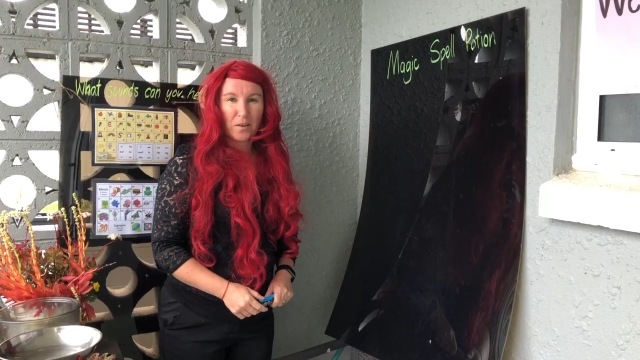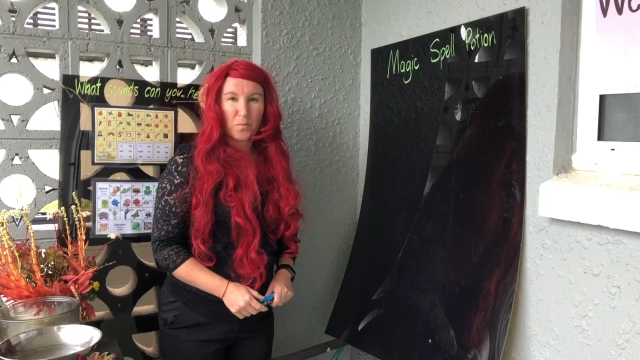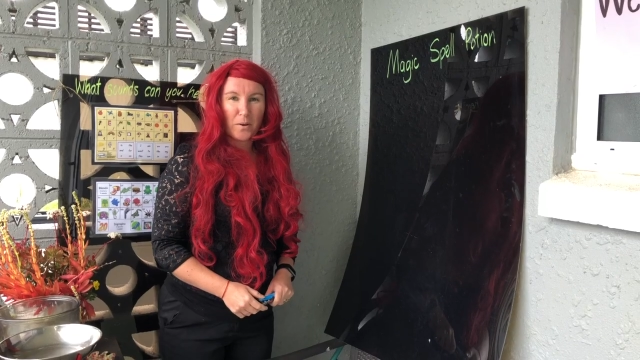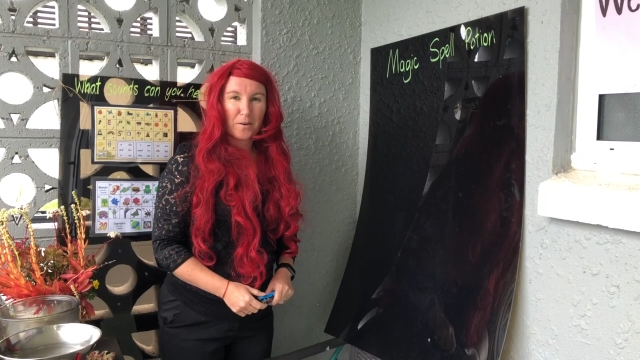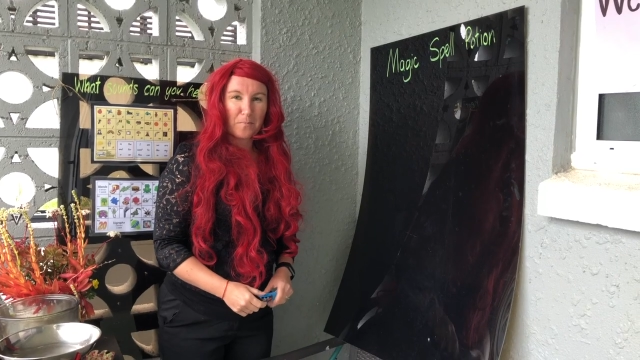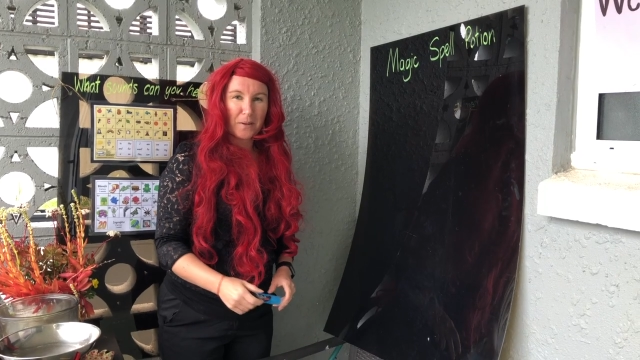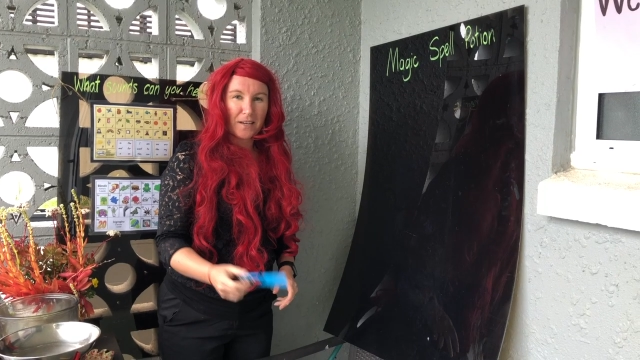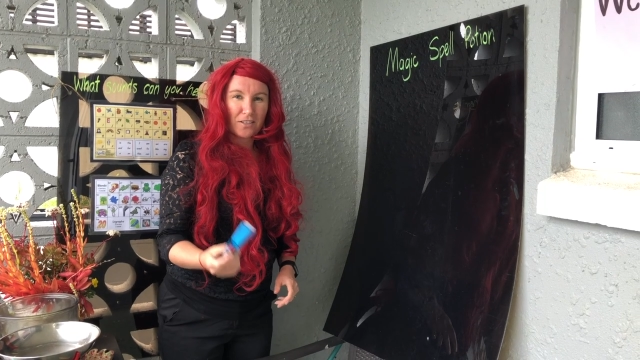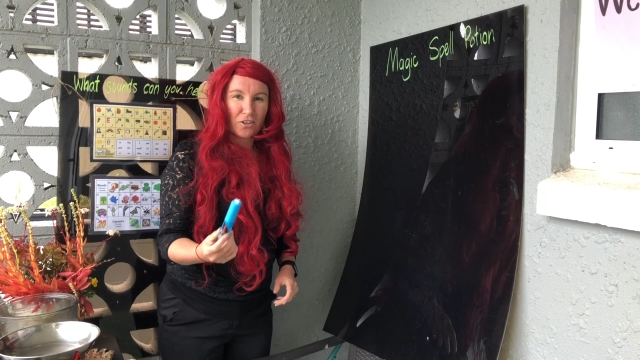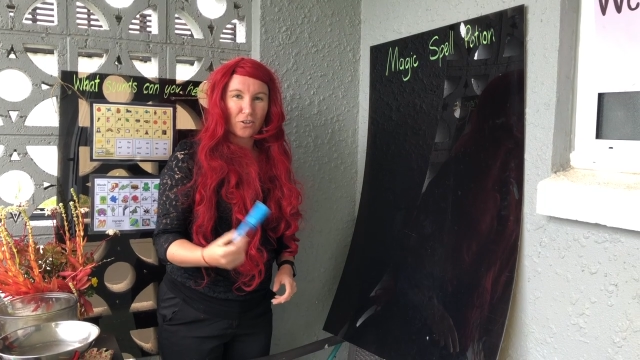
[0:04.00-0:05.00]
Hey, welcome back
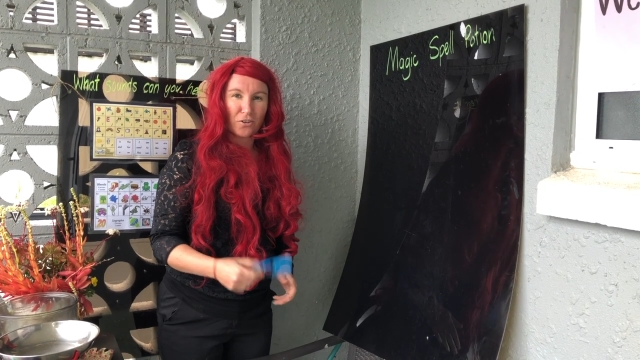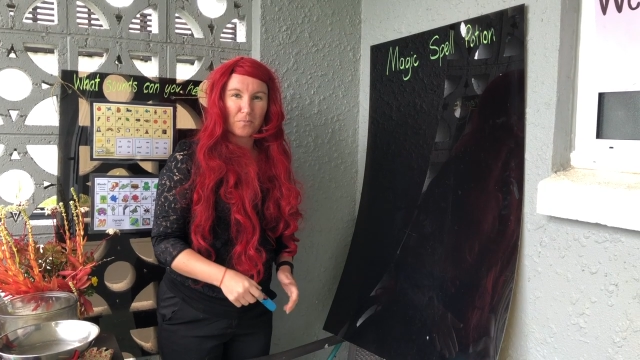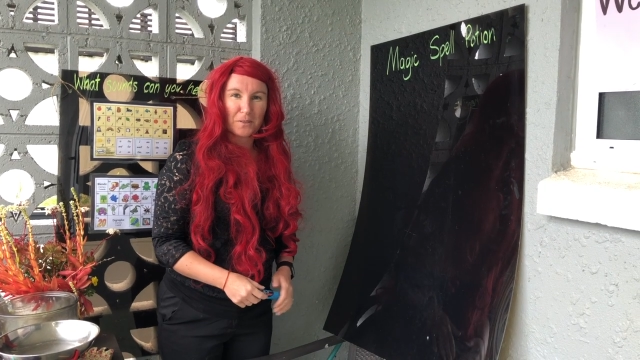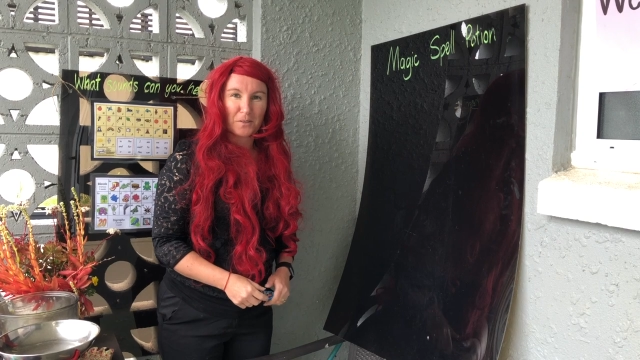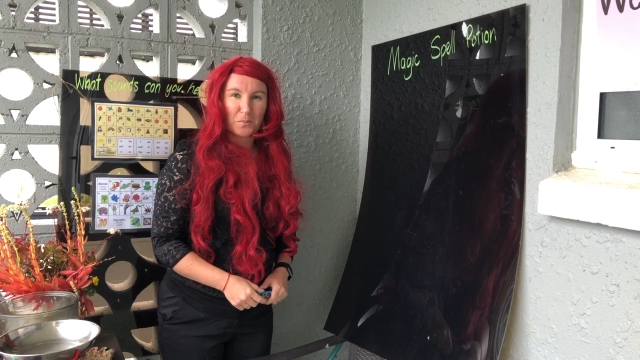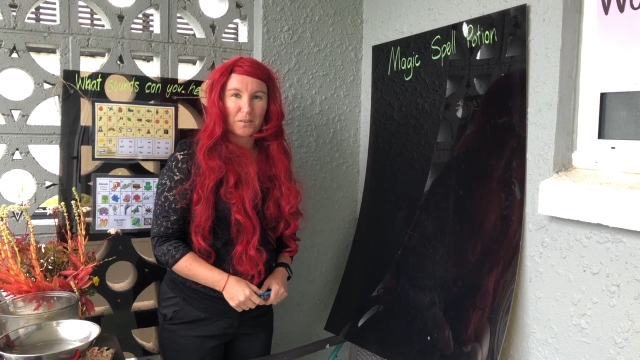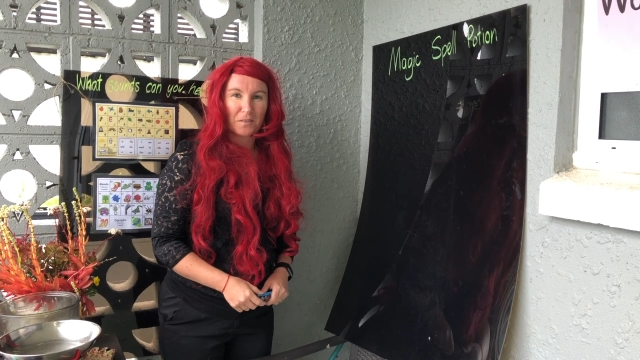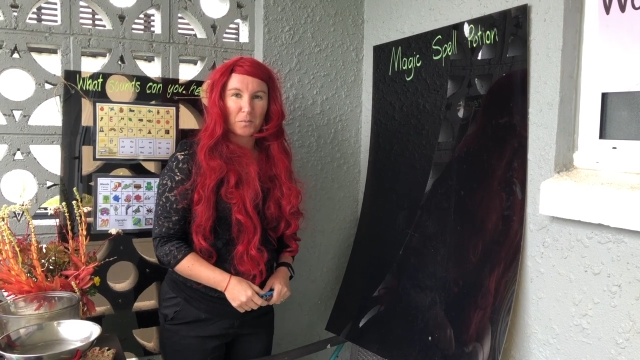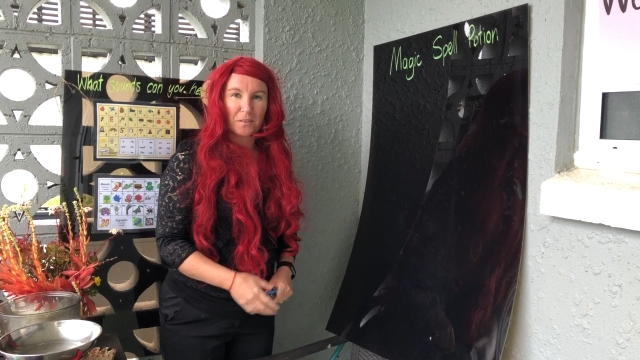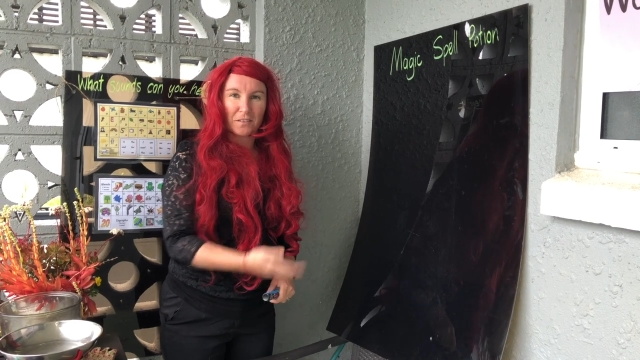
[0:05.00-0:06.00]
to Mrs.
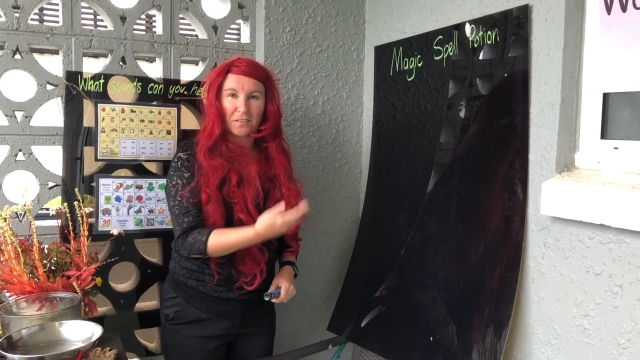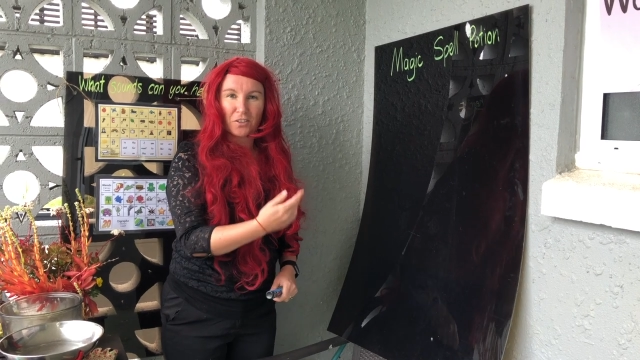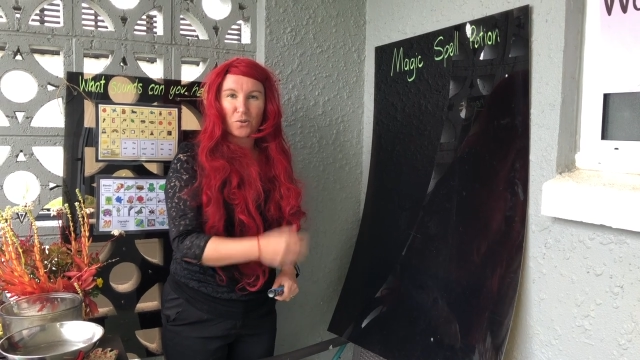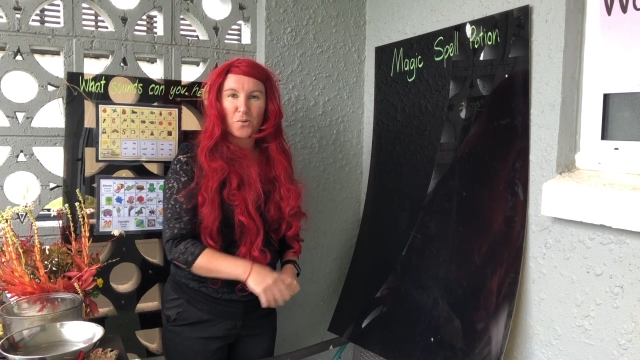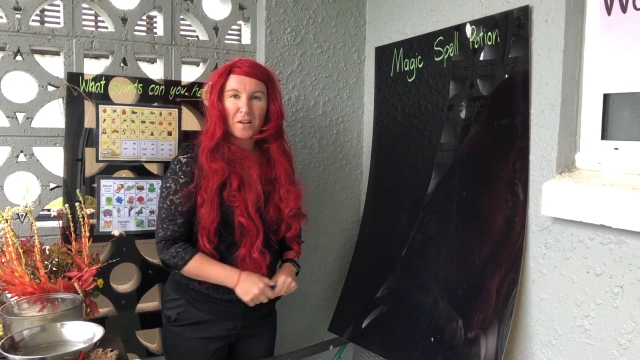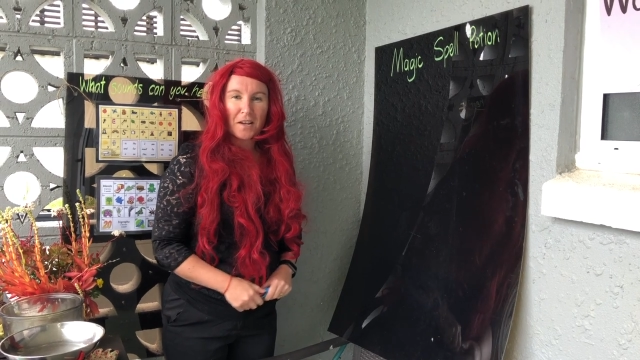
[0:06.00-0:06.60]
Wizard's Wizard School.